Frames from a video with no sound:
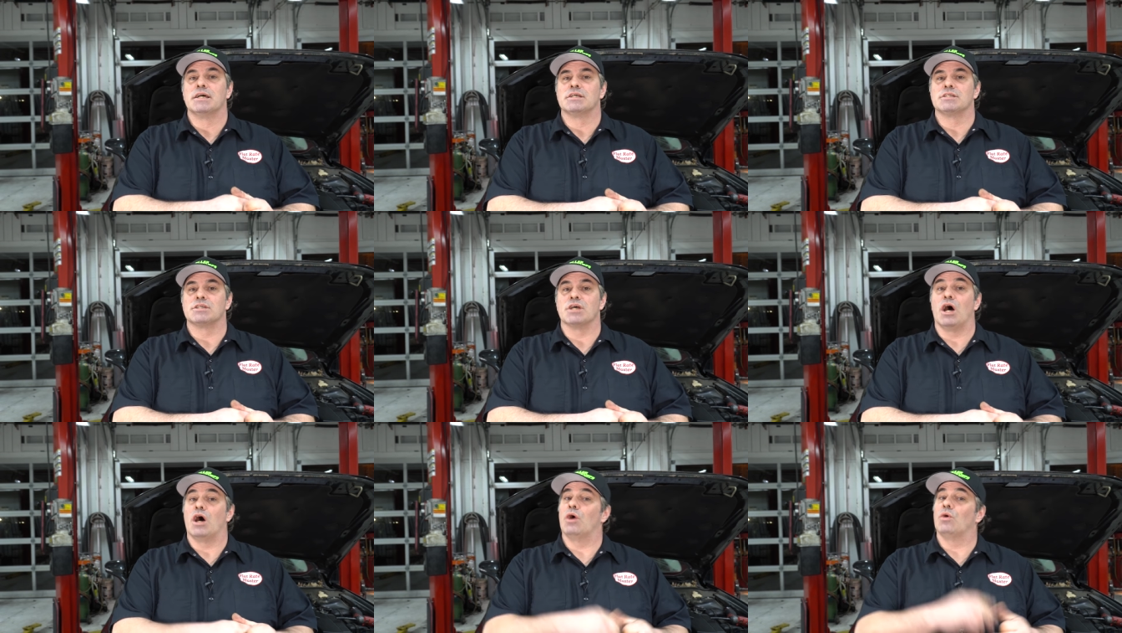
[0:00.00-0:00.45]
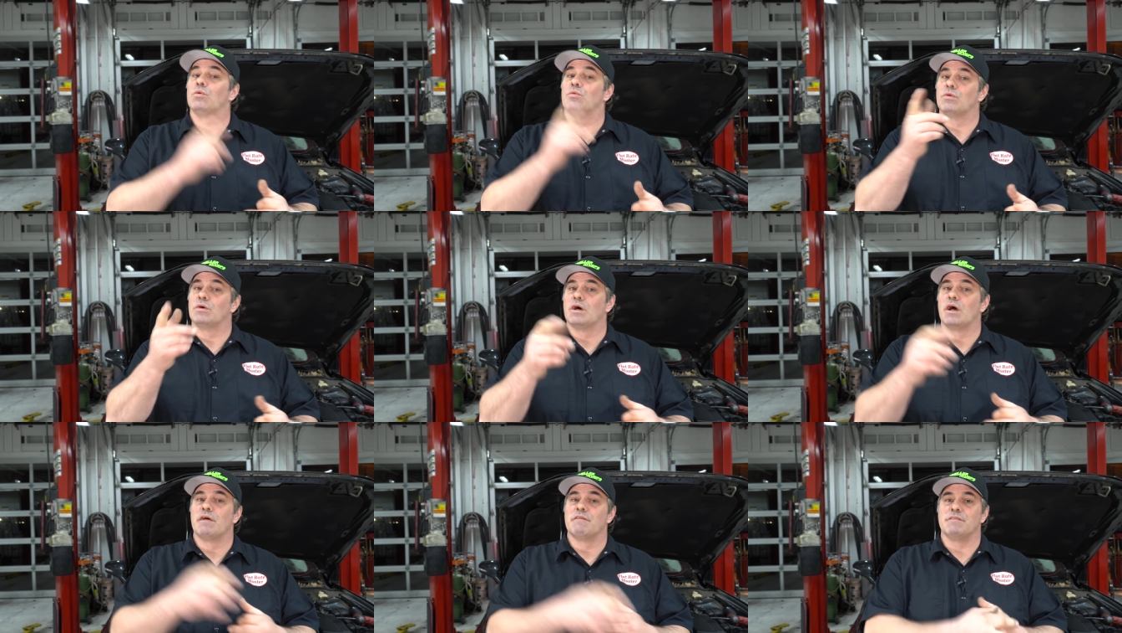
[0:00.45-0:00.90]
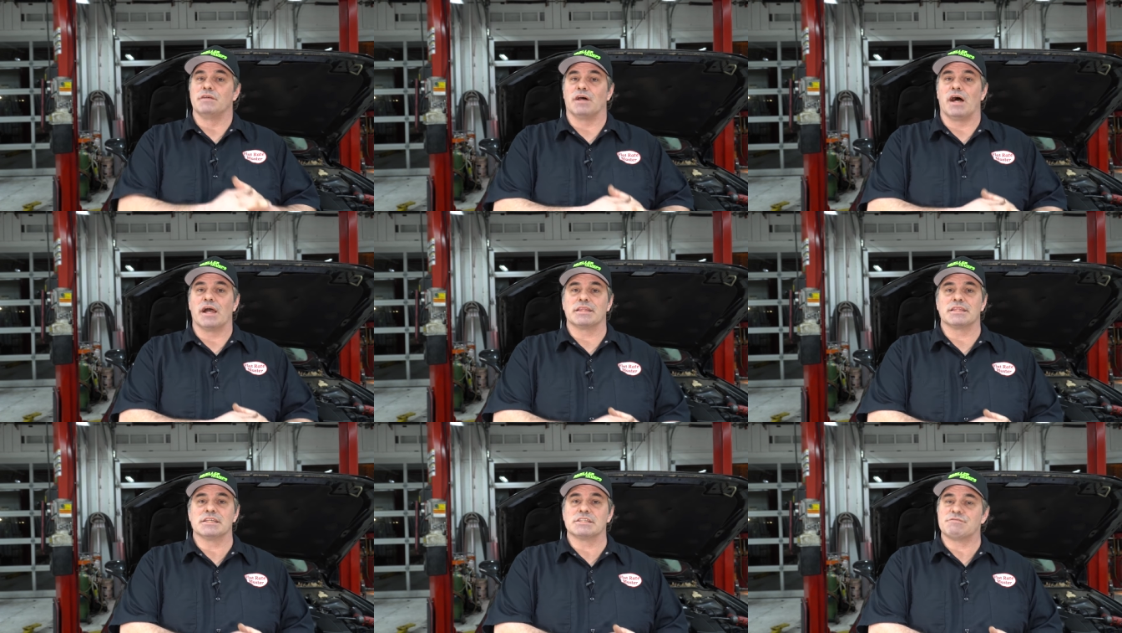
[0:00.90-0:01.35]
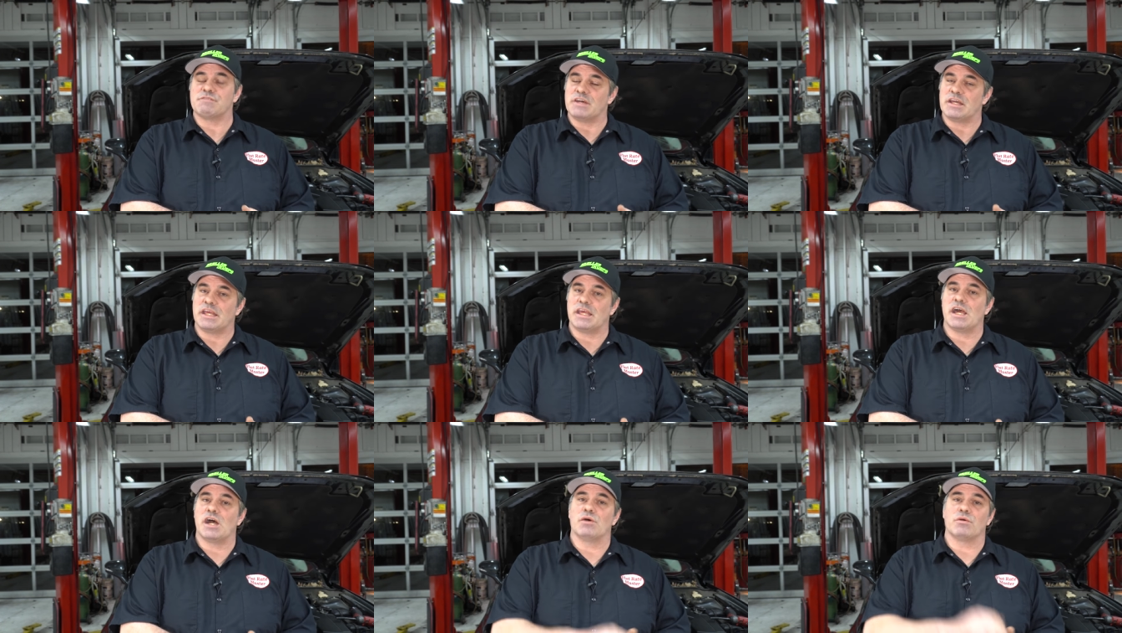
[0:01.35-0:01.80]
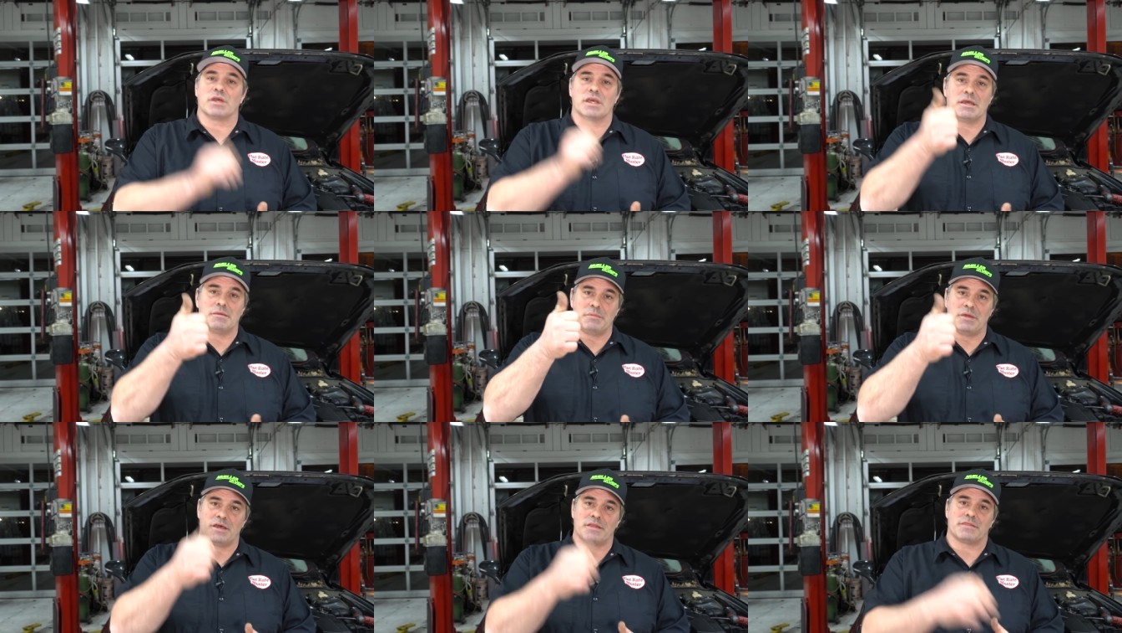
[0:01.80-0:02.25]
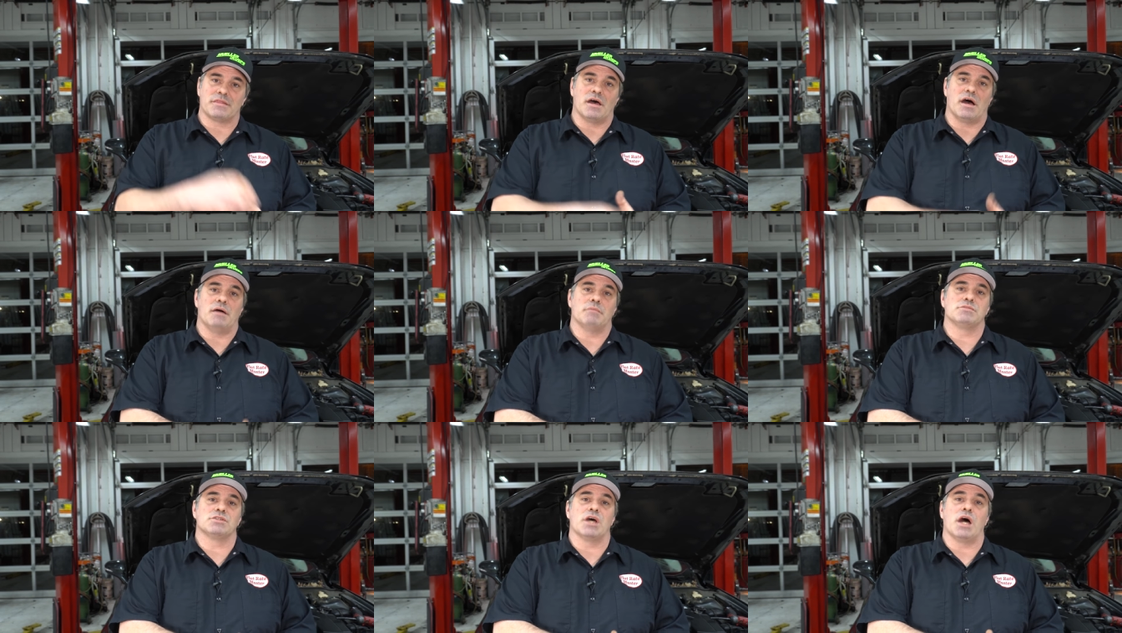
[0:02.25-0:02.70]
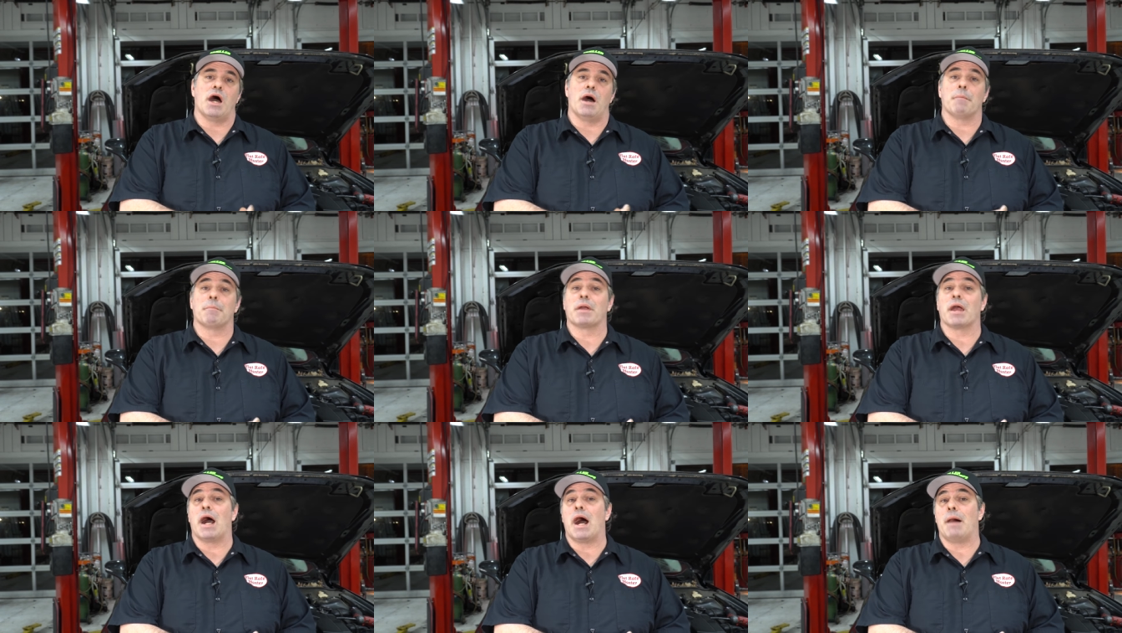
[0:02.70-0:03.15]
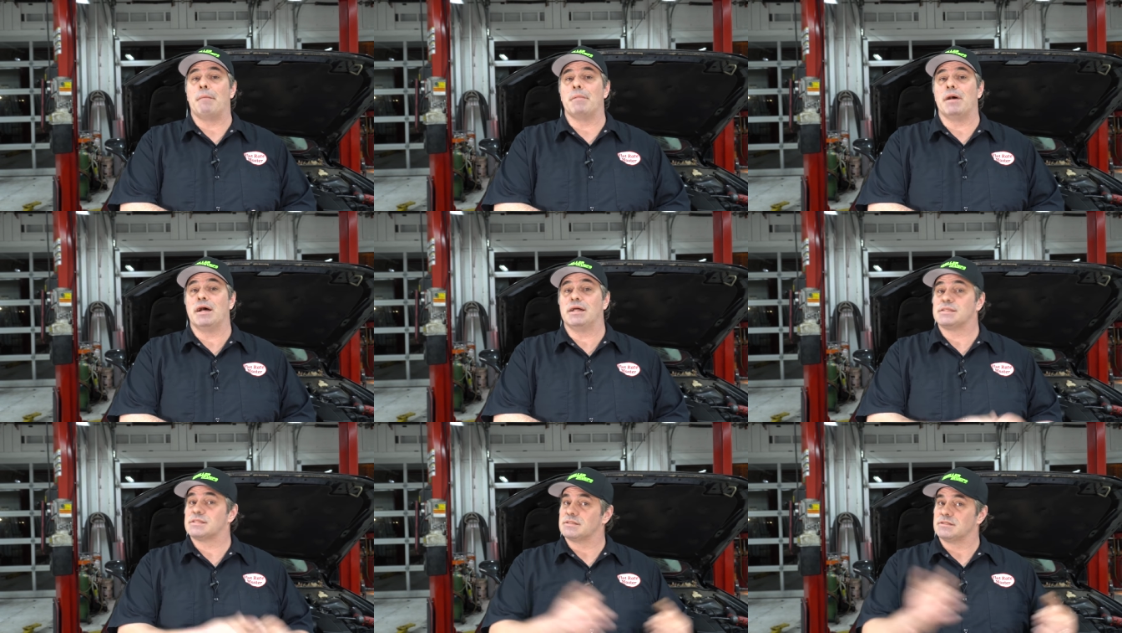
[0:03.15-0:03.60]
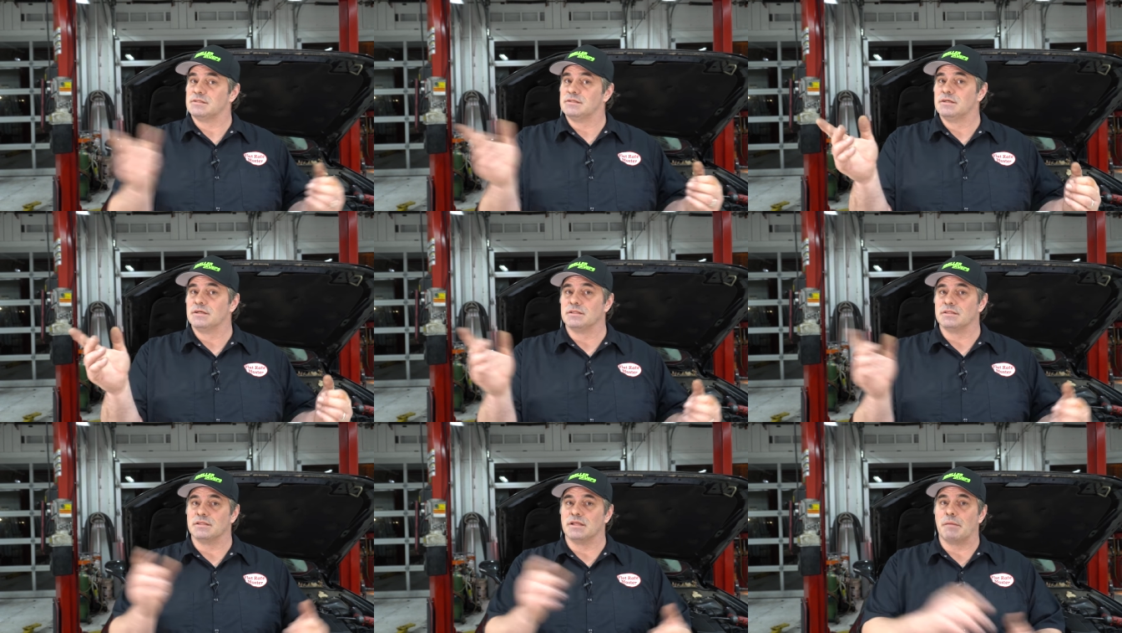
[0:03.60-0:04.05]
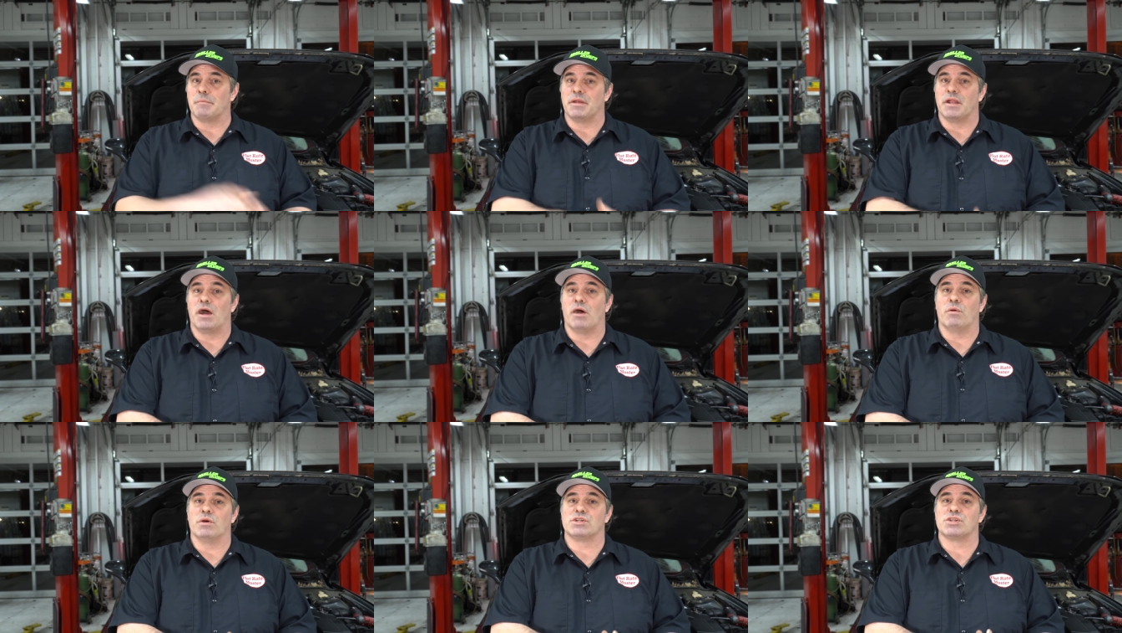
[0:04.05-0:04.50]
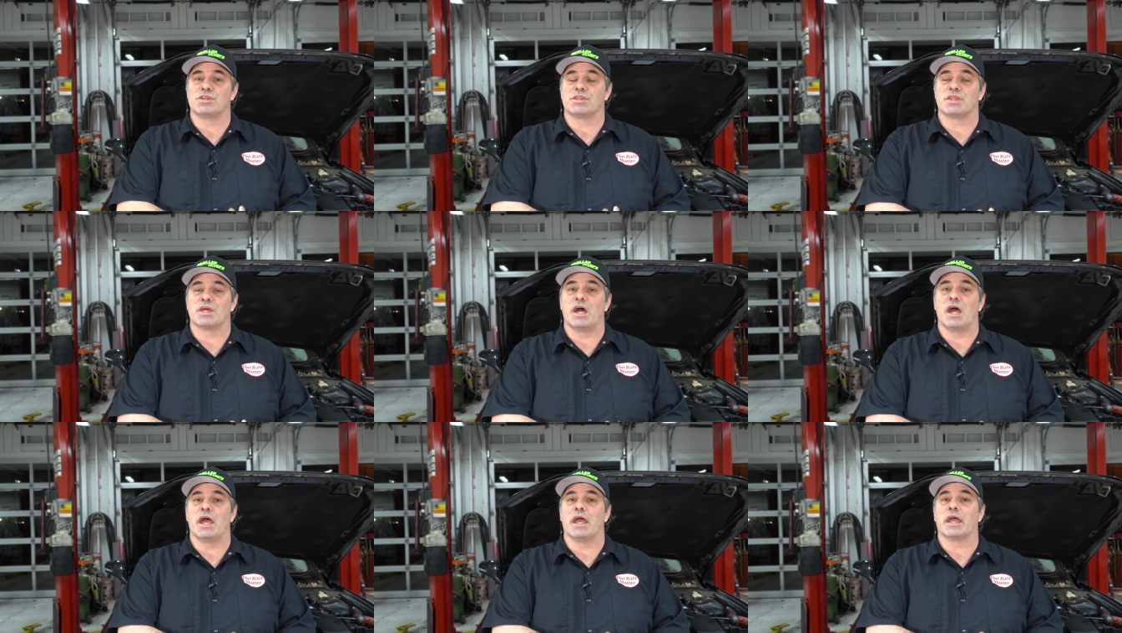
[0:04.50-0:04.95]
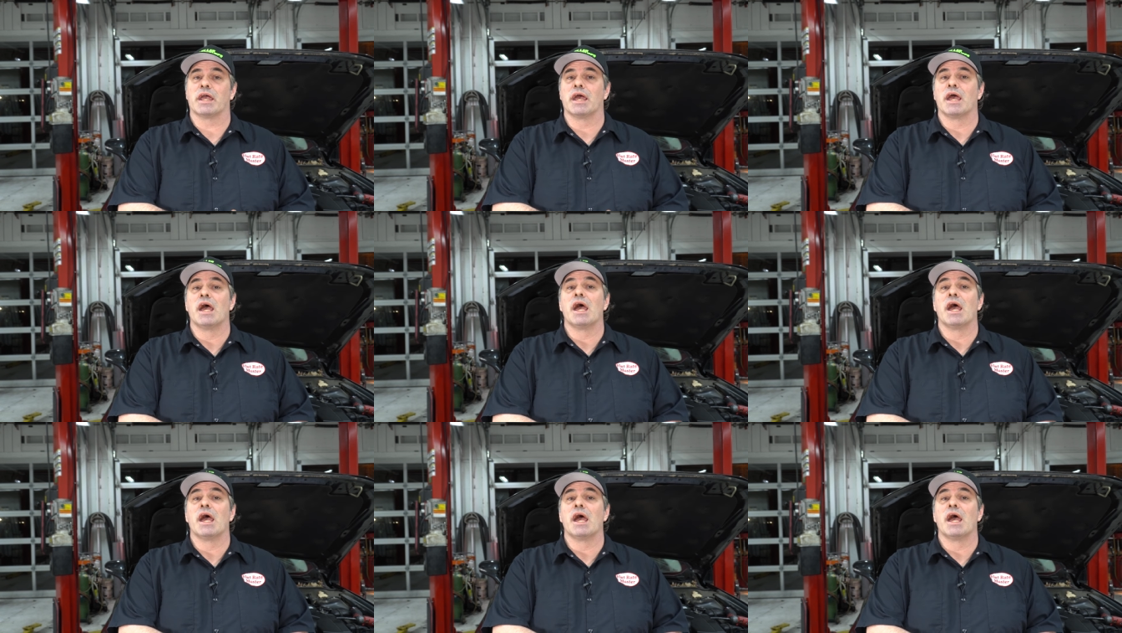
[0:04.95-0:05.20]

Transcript: So if you like this video, give me a thumbs up. Comments, let me know what you think.